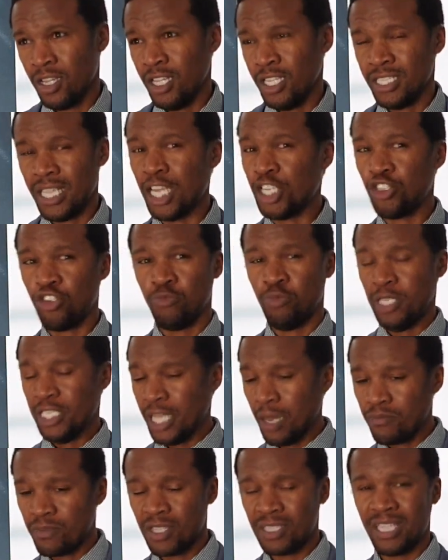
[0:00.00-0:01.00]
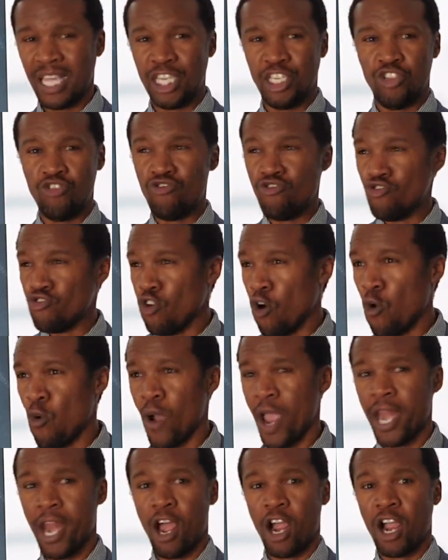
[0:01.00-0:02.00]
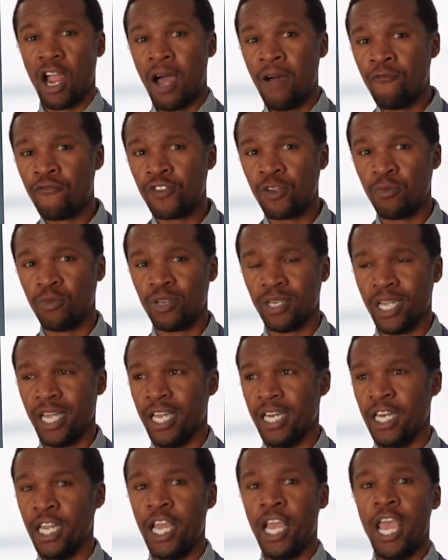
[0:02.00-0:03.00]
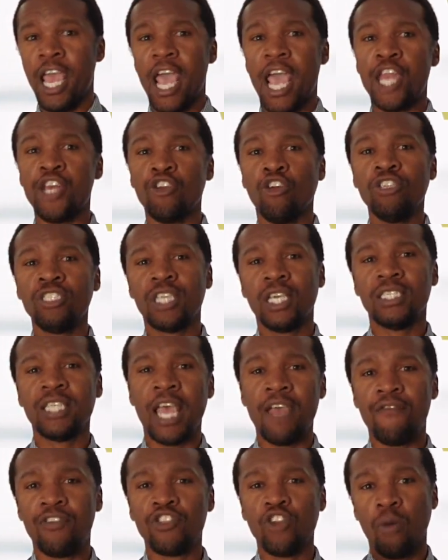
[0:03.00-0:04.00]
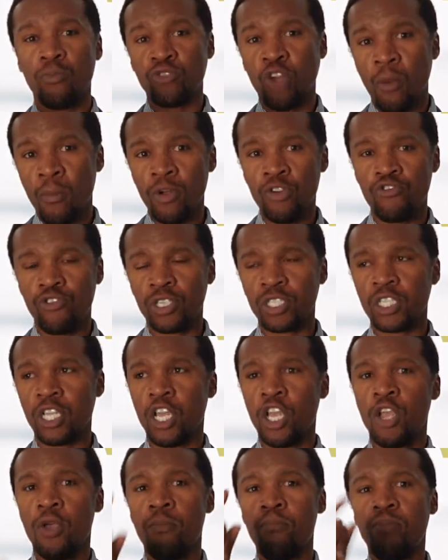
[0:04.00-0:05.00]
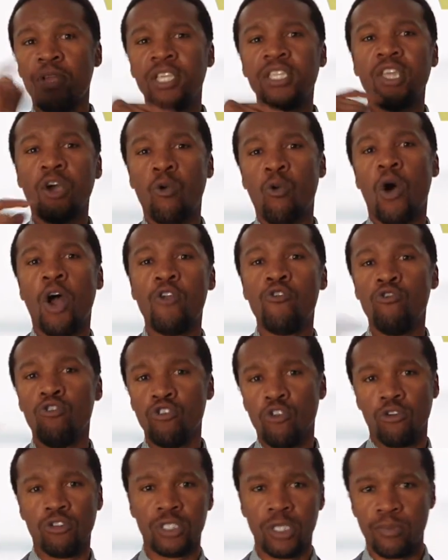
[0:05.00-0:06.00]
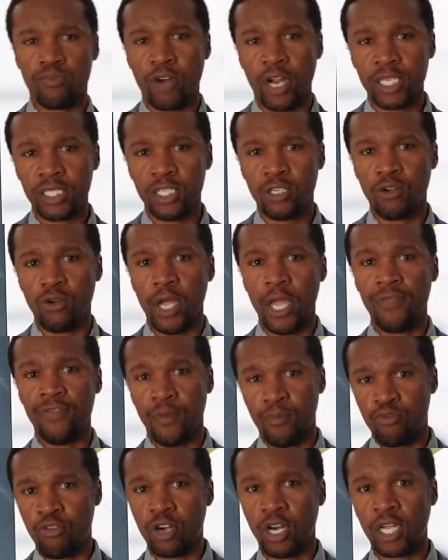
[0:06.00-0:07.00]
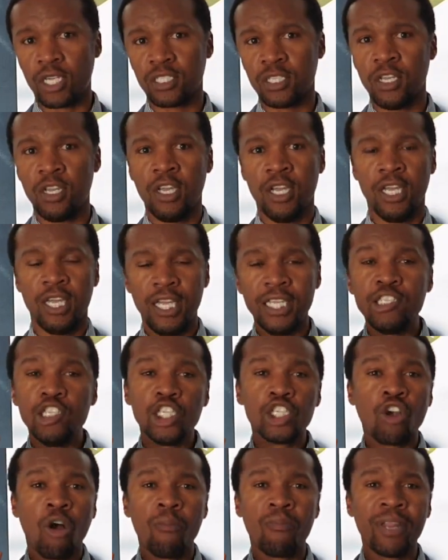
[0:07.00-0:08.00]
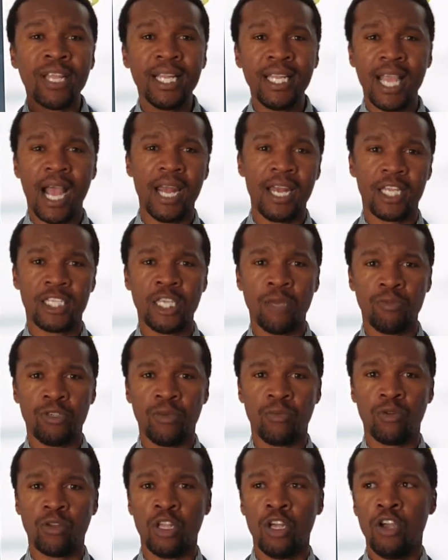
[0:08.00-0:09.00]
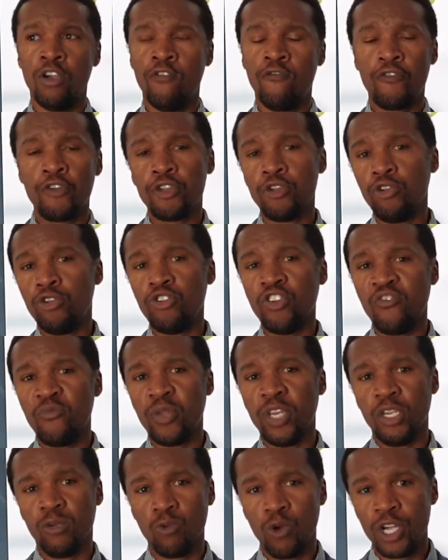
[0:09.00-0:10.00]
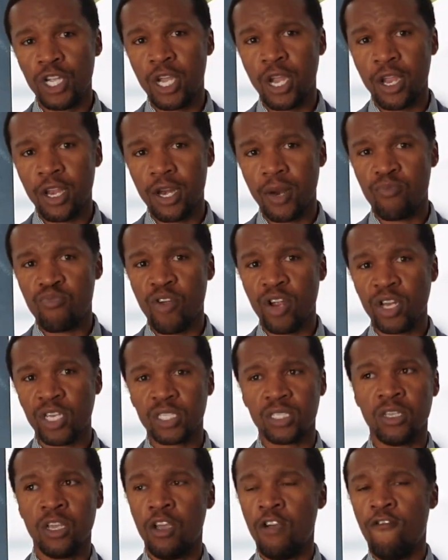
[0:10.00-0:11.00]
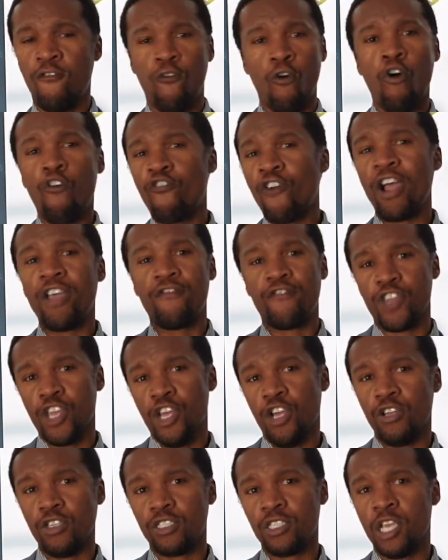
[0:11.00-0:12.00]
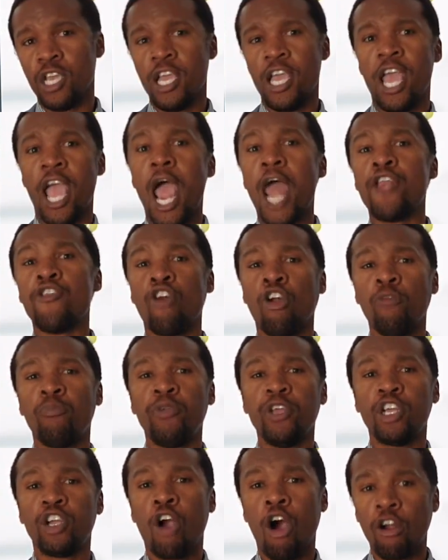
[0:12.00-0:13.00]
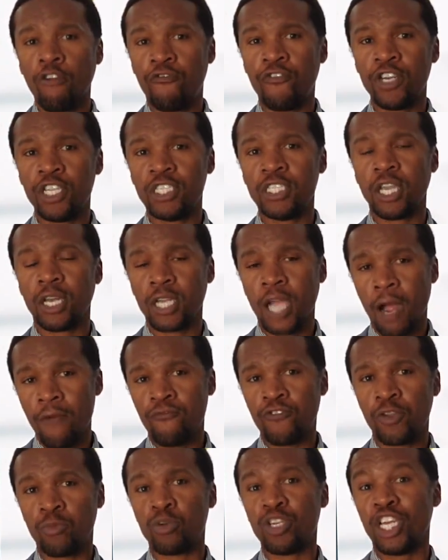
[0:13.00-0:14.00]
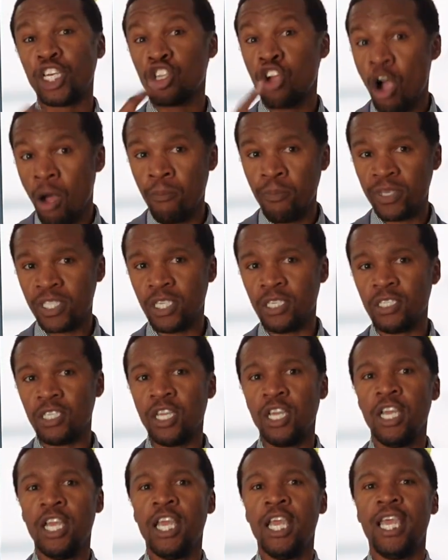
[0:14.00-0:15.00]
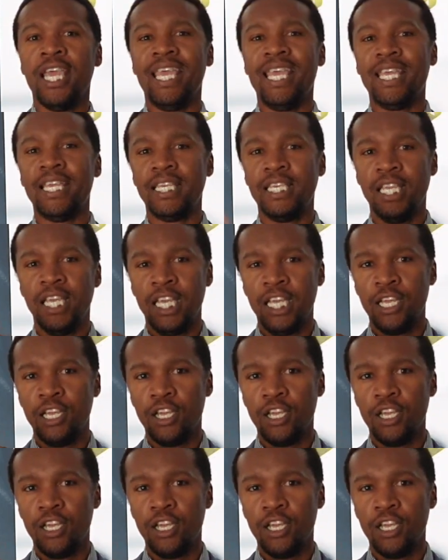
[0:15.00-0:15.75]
That should be something that you know and are comfortable in, and not just having the optometrist being the one who knows the pricing and the products. It is completely unacceptable for you to have been working in a practice 4 or 5 years and not be confident and comfortable and competent in